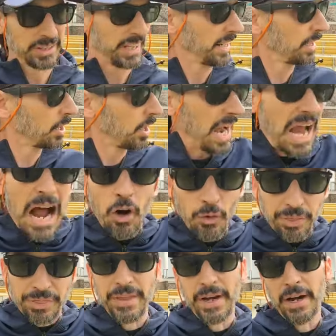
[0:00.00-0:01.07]
They are
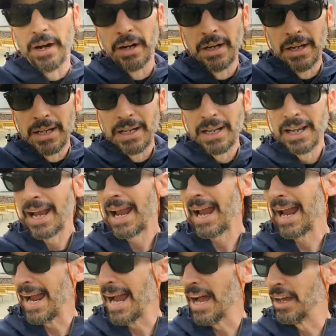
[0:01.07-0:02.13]
out there.
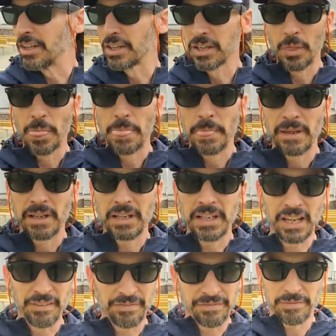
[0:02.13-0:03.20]
And
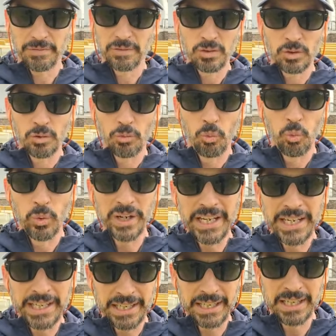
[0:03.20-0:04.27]
if
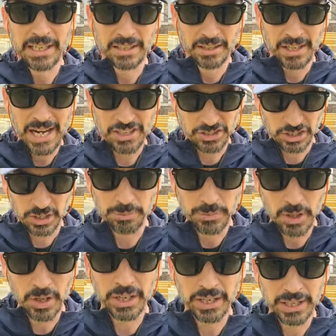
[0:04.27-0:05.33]
we as a
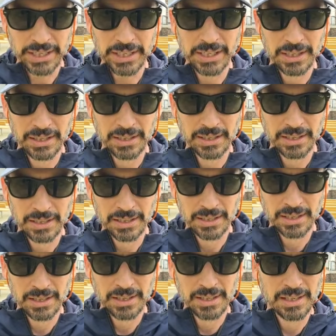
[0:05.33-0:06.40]
community
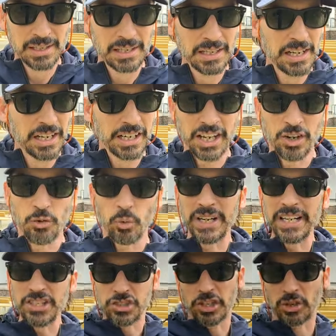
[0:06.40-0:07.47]
can
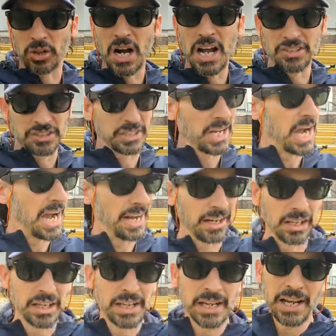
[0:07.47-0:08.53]
reach across the
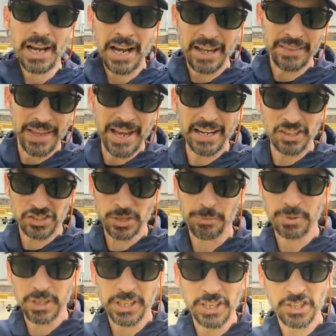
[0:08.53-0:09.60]
aisle, and they as the
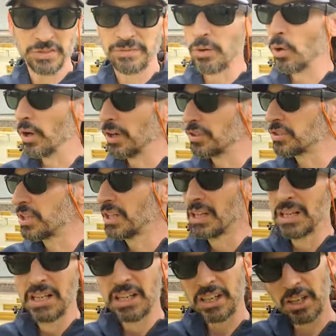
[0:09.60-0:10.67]
police force
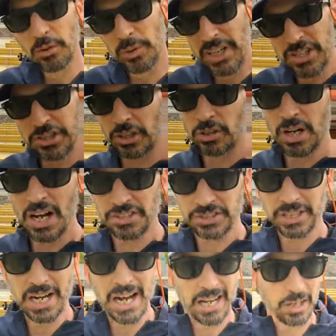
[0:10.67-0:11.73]
can reach across
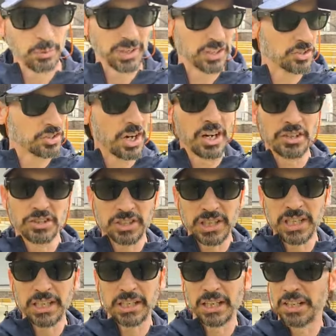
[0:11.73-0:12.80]
the aisle, and we can start
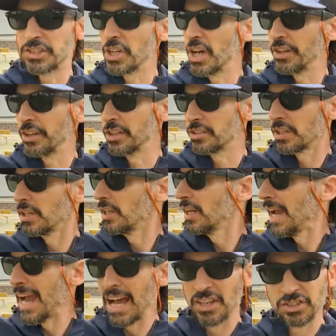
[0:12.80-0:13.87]
seeing each other
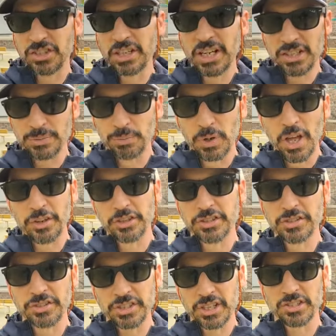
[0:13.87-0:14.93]
as
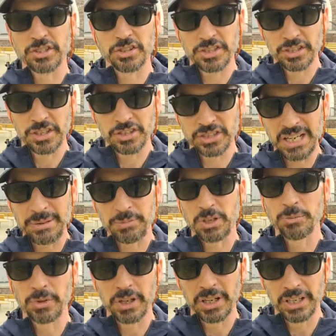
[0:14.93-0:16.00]
brothers and sisters in the same
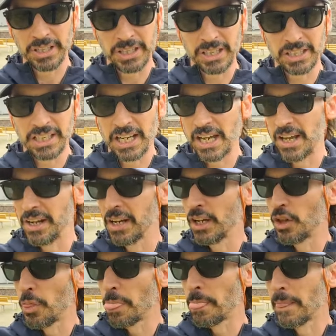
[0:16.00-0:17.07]
community again,
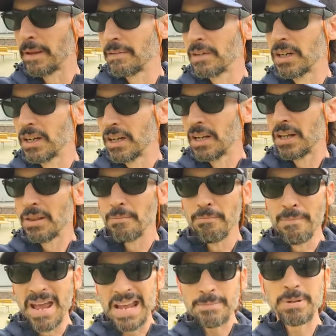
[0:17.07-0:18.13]

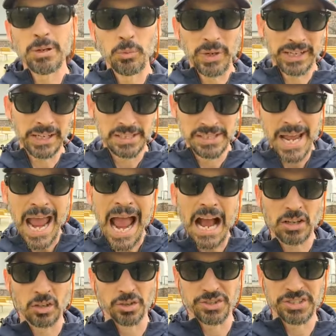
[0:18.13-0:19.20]
maybe we can
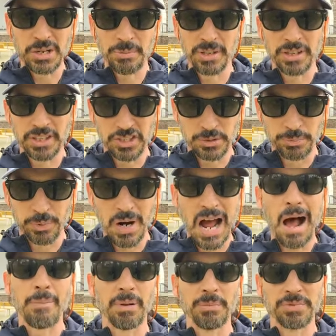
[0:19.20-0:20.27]
tackle some of these
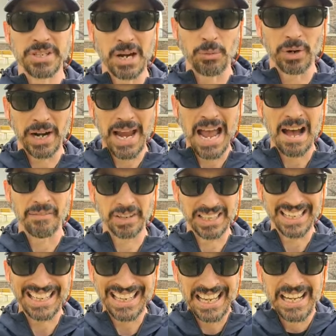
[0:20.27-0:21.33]
problems that we're
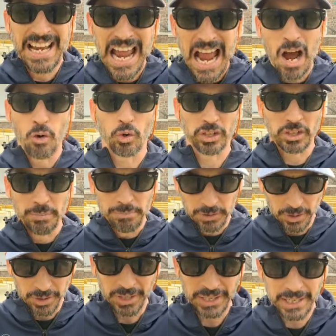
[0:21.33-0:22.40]
having in our
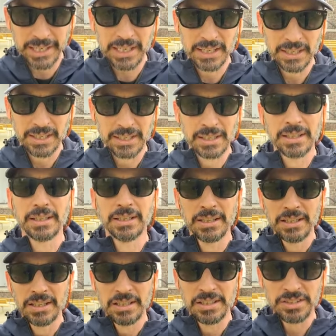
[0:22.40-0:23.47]
community
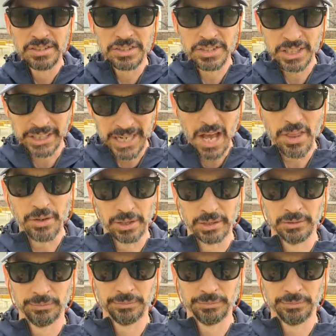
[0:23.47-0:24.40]
together.